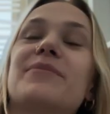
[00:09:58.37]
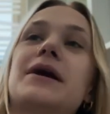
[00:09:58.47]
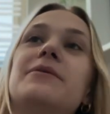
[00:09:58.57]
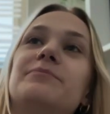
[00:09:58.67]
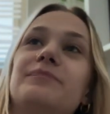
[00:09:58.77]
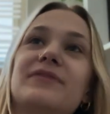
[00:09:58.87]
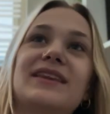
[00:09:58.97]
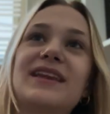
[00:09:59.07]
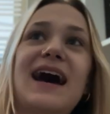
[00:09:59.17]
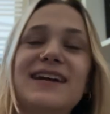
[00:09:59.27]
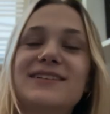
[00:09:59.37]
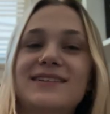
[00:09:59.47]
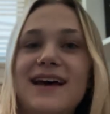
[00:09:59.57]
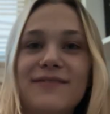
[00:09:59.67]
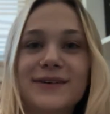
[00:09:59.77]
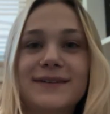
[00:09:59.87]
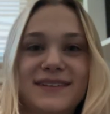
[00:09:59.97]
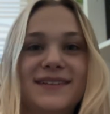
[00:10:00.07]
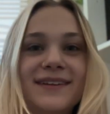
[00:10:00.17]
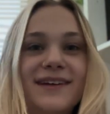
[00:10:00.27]
but I just have a
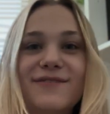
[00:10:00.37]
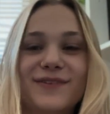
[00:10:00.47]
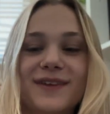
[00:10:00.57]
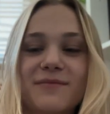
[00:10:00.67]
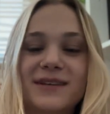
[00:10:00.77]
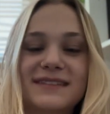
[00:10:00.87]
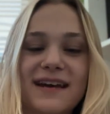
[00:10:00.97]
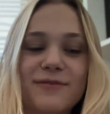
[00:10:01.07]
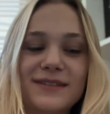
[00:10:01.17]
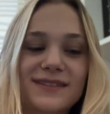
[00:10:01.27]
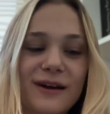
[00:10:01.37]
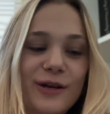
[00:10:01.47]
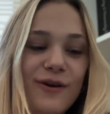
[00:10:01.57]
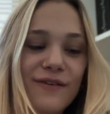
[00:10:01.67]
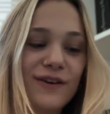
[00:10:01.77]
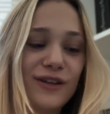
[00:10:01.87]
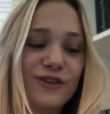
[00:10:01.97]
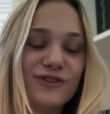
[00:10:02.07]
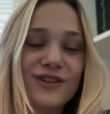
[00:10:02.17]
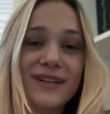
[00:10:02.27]
love for them because they always start you off on your
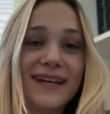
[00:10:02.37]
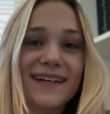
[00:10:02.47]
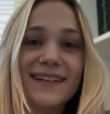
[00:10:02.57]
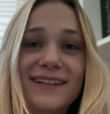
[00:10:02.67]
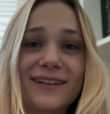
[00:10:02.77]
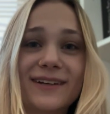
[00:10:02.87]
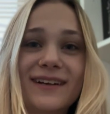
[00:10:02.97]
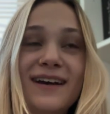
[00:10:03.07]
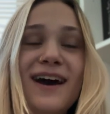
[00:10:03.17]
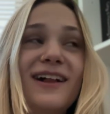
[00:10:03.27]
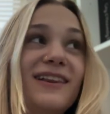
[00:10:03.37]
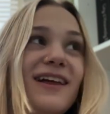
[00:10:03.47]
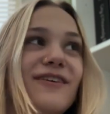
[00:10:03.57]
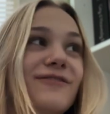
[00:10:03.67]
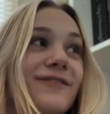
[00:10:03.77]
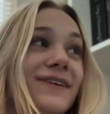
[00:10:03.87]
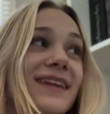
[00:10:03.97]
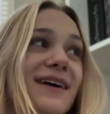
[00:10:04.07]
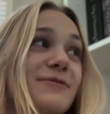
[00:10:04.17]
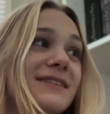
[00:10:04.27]
journey your love for
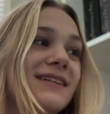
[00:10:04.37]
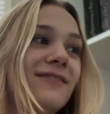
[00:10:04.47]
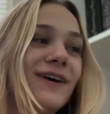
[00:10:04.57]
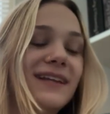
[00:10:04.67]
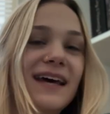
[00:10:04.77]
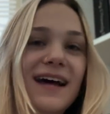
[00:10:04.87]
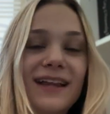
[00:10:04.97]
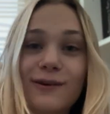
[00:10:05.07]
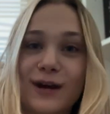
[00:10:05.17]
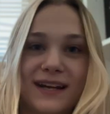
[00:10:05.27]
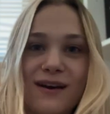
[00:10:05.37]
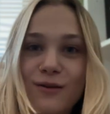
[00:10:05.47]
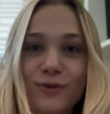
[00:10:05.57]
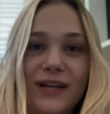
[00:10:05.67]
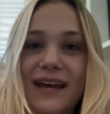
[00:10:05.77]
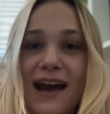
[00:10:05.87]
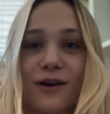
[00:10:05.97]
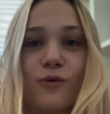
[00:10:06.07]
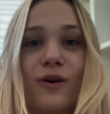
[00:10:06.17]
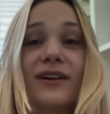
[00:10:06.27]
them and stuff like that. Like right now I'm reading
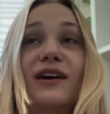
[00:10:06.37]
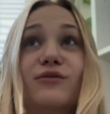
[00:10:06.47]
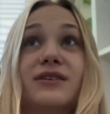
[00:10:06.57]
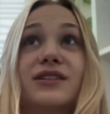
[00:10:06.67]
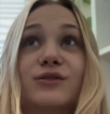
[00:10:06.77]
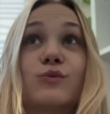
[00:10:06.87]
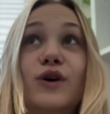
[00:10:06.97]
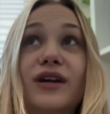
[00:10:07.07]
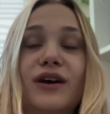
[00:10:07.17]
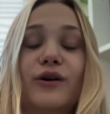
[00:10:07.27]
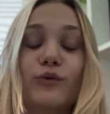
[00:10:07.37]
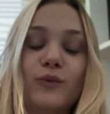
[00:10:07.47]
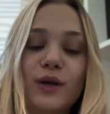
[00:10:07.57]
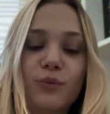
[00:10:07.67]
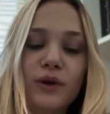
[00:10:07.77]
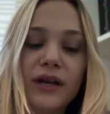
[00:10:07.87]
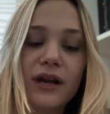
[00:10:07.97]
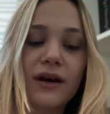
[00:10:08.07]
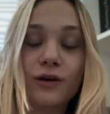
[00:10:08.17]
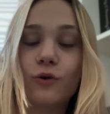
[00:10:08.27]
ACOWAR and I really just want to go reread
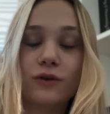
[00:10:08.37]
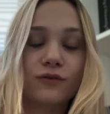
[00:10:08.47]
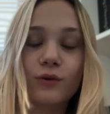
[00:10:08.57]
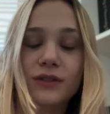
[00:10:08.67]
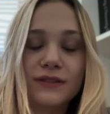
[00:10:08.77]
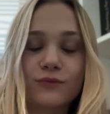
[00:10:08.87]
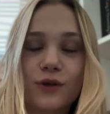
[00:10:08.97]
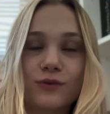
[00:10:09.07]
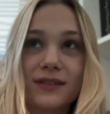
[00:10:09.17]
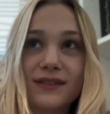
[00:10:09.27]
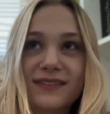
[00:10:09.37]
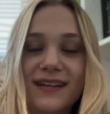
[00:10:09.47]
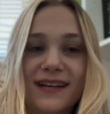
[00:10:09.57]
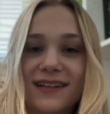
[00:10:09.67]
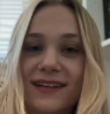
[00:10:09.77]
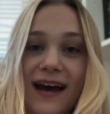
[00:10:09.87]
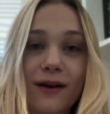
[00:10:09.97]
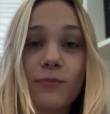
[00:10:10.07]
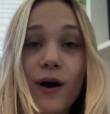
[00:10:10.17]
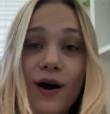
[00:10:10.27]
A Court of Thorns and Roses and
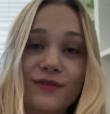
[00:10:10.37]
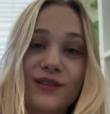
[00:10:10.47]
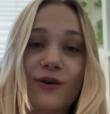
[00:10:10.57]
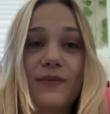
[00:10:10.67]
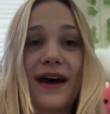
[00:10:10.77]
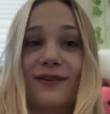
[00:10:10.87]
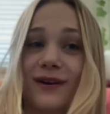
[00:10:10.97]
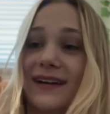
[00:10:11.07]
ACOMAF so bad right